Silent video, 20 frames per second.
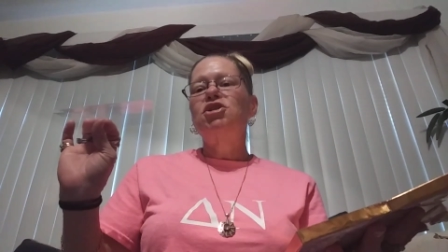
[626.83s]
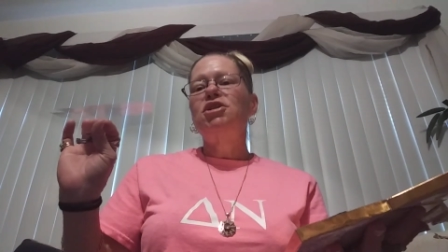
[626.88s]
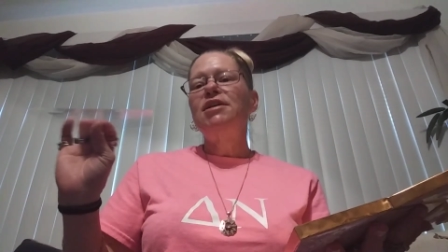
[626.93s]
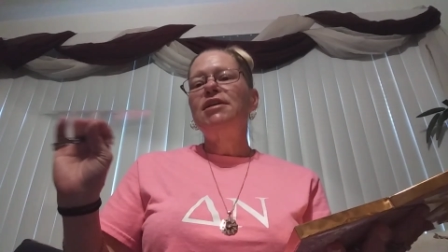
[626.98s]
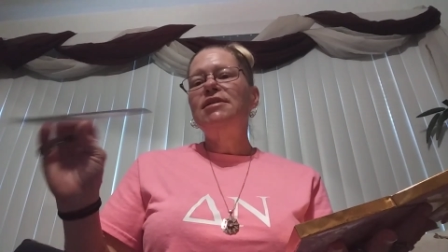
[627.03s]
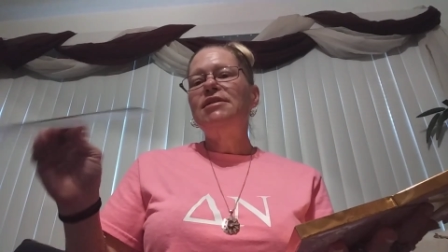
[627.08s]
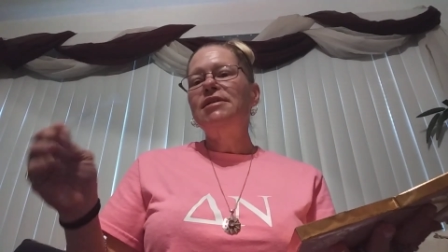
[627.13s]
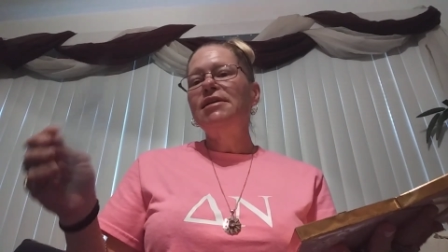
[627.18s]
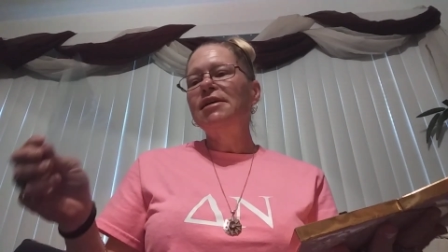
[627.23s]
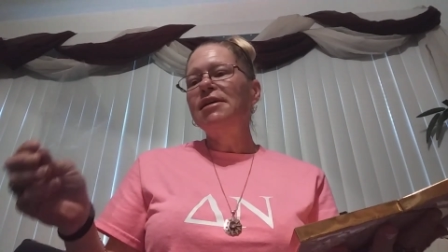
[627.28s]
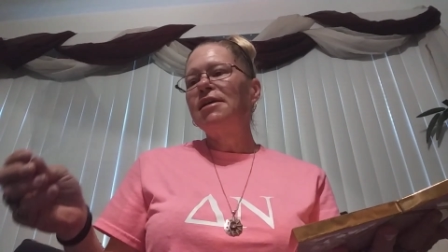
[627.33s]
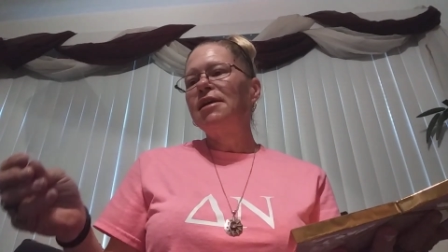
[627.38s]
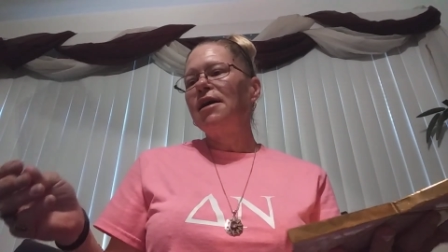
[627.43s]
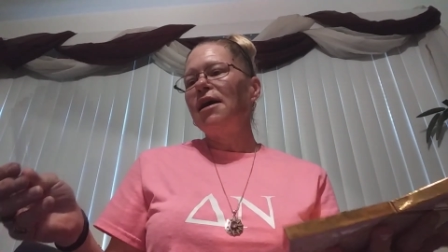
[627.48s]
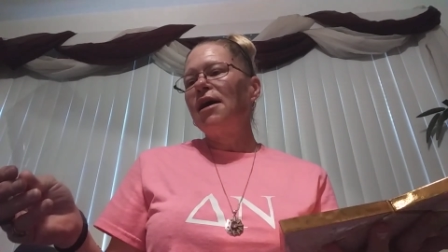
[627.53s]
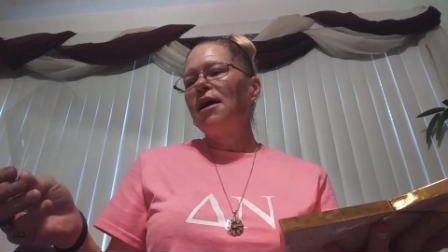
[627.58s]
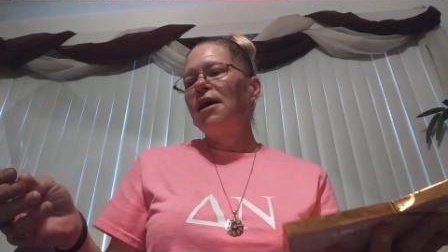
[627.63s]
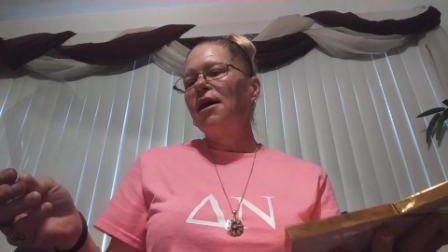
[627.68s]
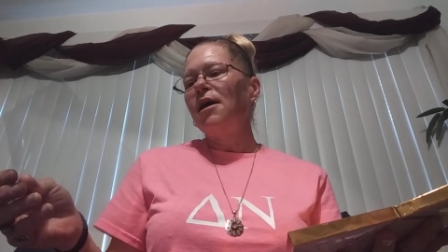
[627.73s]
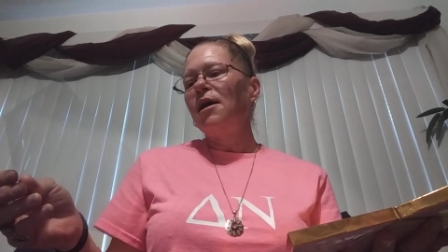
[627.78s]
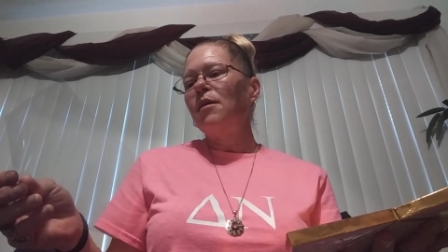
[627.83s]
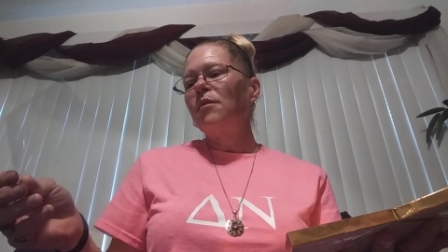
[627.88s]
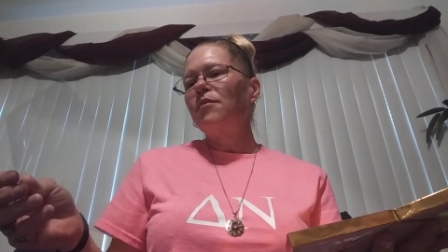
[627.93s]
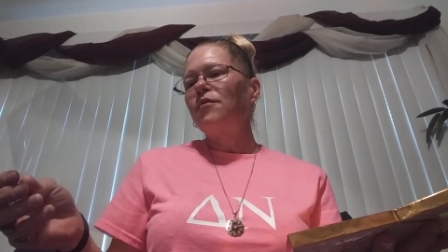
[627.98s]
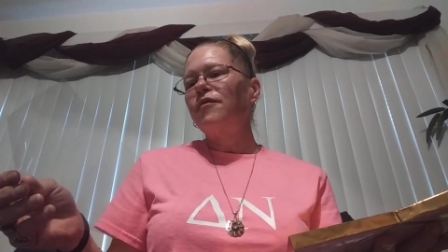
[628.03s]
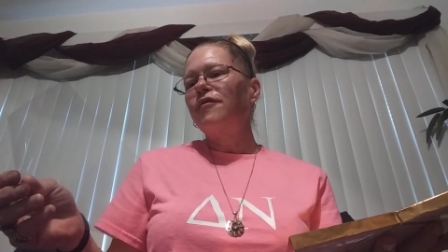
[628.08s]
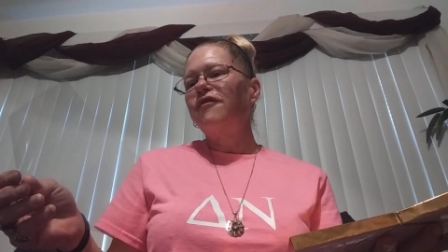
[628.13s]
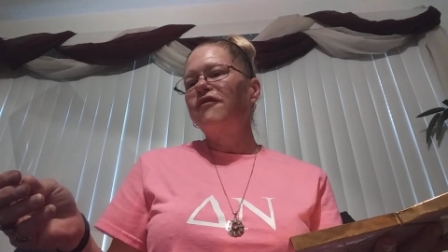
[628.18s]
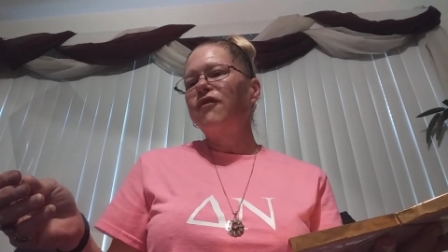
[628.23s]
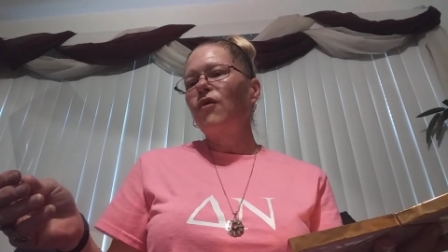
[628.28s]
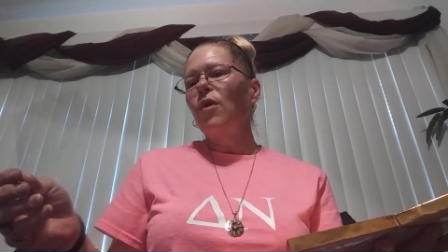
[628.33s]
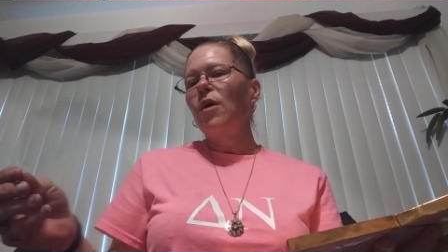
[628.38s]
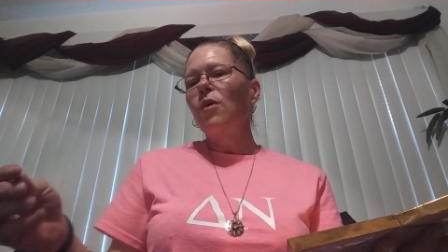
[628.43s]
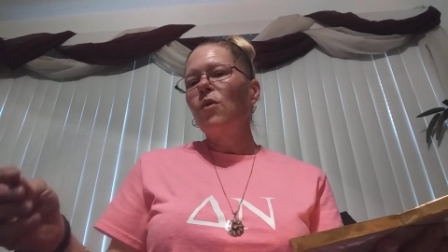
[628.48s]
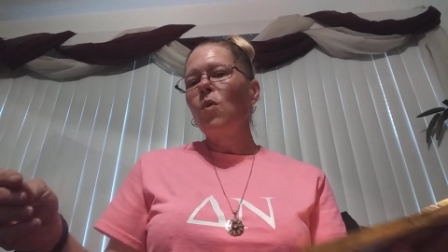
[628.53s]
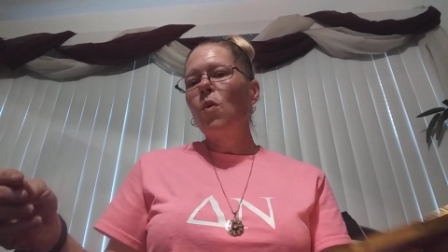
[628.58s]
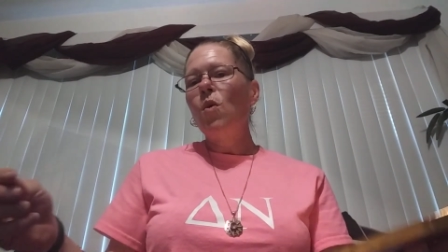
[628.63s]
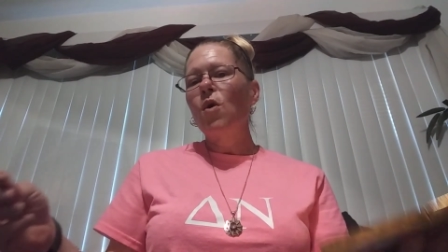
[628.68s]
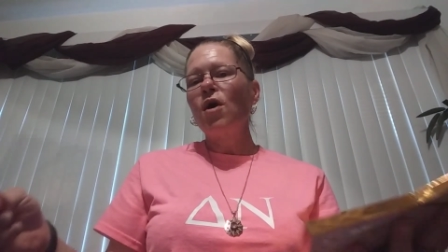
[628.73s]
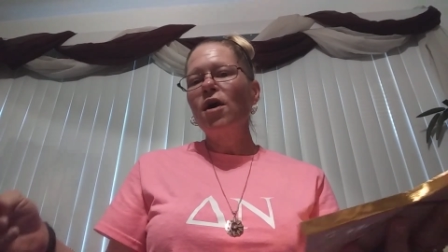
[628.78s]
She did um,
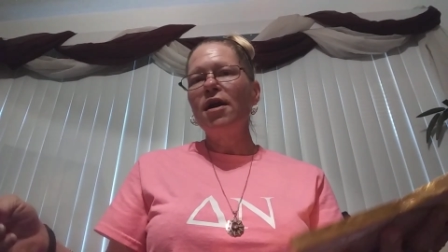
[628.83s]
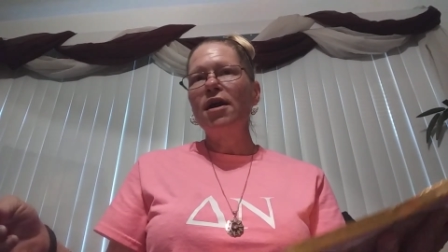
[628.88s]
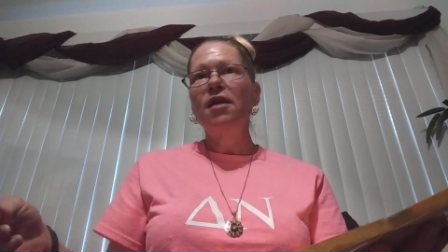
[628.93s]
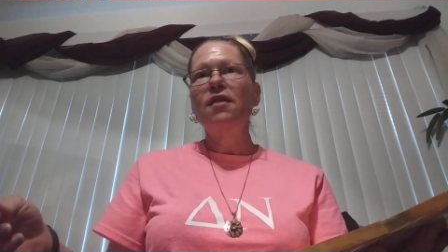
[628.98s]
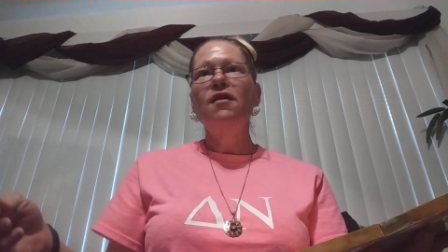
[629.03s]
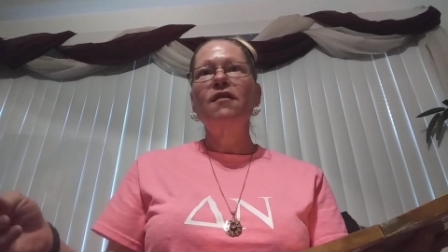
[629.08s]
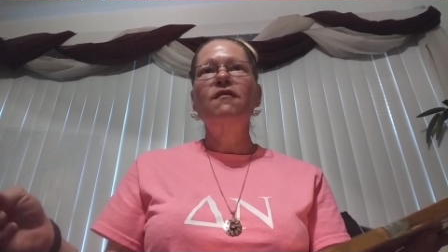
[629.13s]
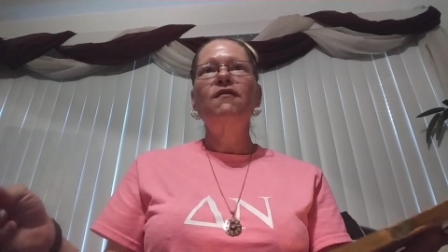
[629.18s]
forewarn in the